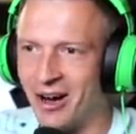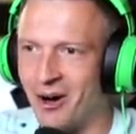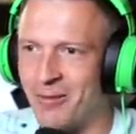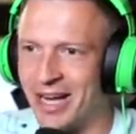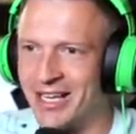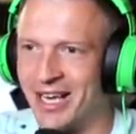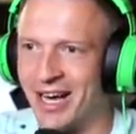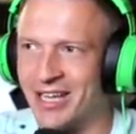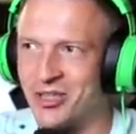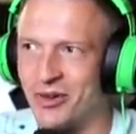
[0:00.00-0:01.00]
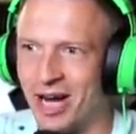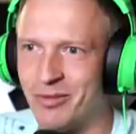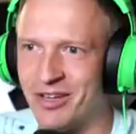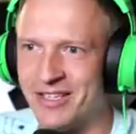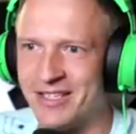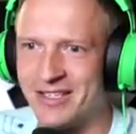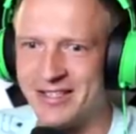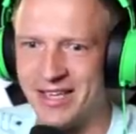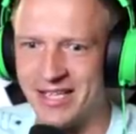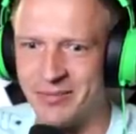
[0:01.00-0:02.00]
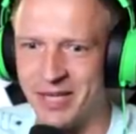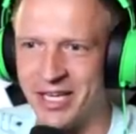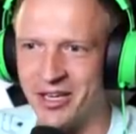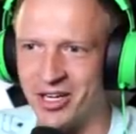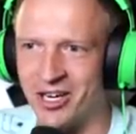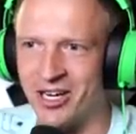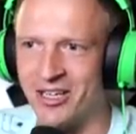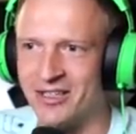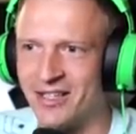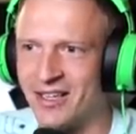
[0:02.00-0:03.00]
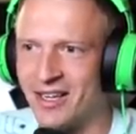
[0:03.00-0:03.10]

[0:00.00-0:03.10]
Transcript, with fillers: Oh my gosh, robbery success. Money earned.